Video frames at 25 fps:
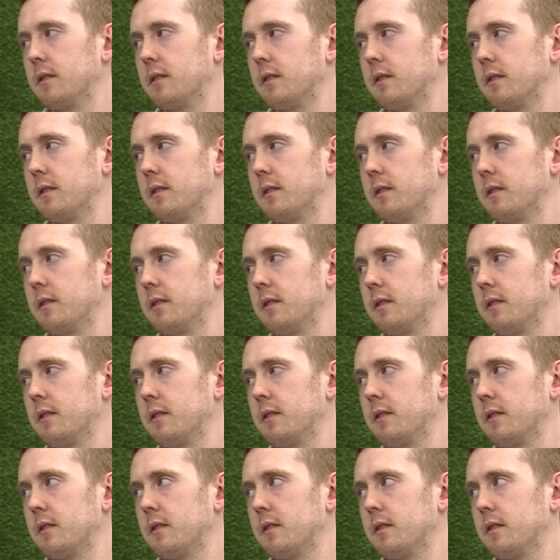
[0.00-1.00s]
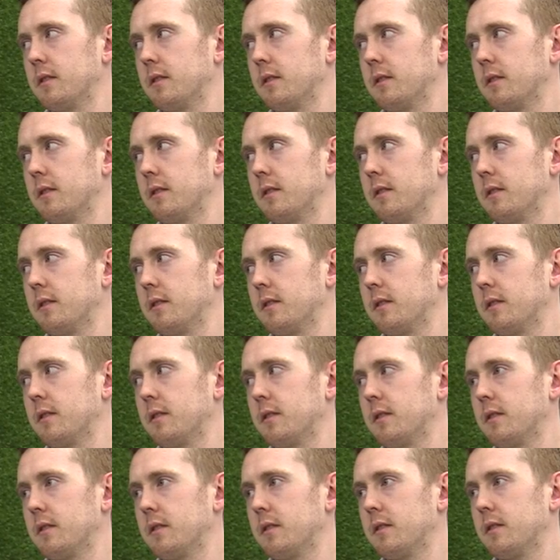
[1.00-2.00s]

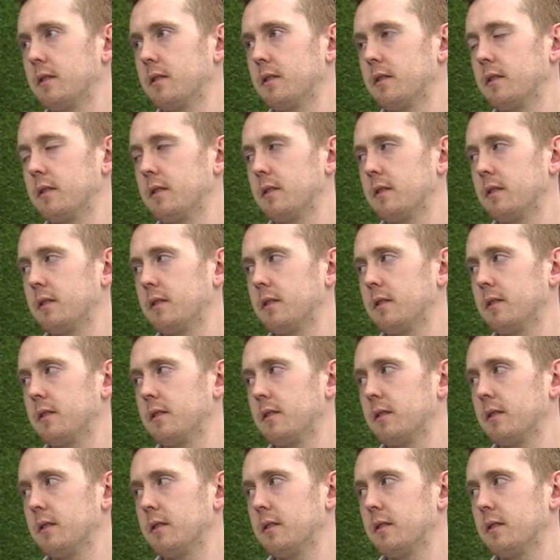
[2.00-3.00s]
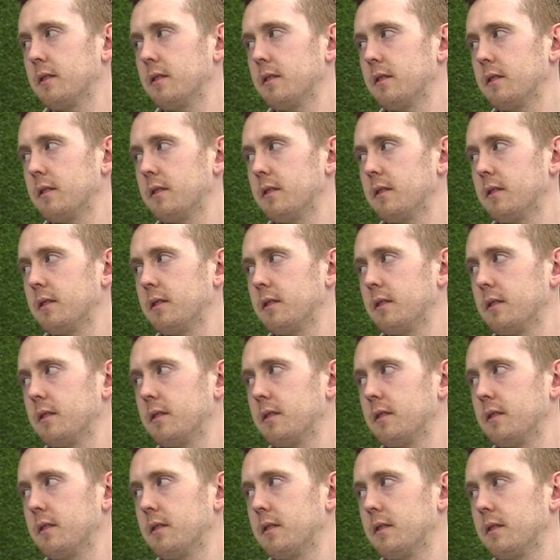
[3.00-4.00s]

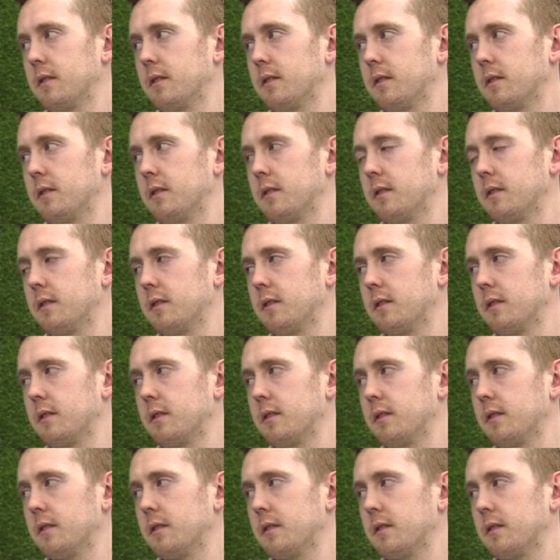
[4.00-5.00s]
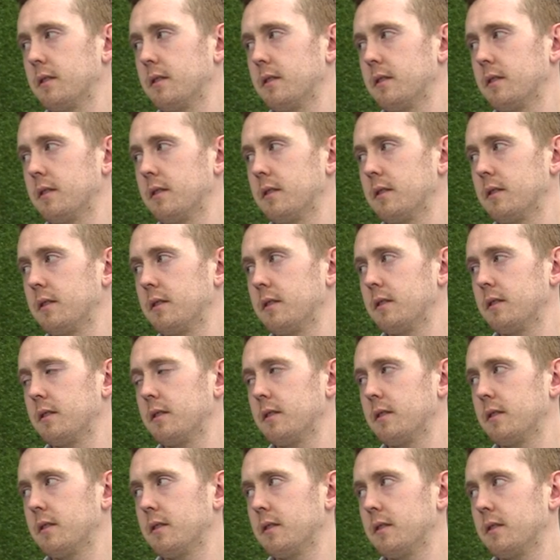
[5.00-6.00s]

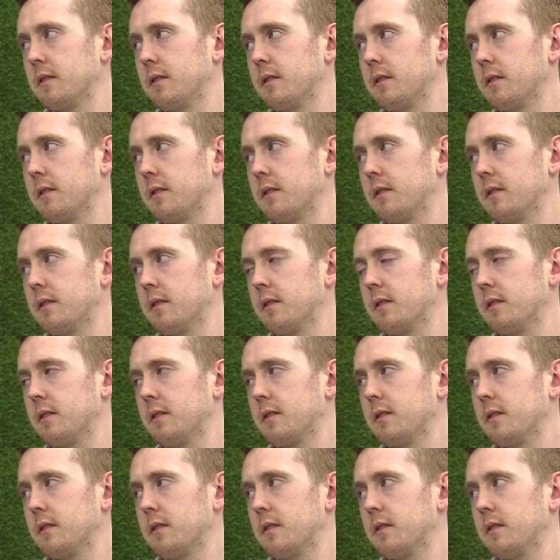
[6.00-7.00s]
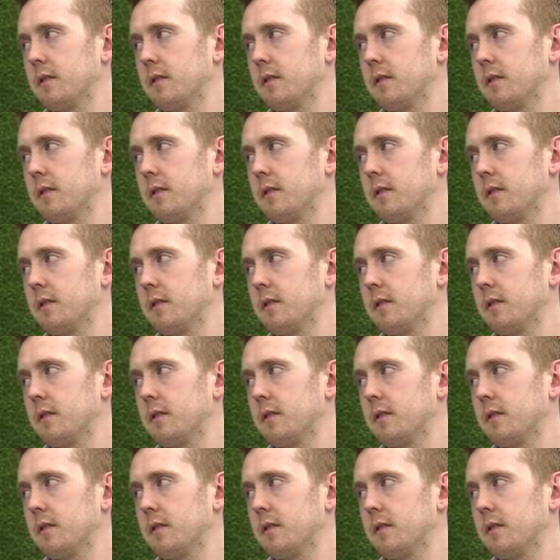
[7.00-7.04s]
(not speaking)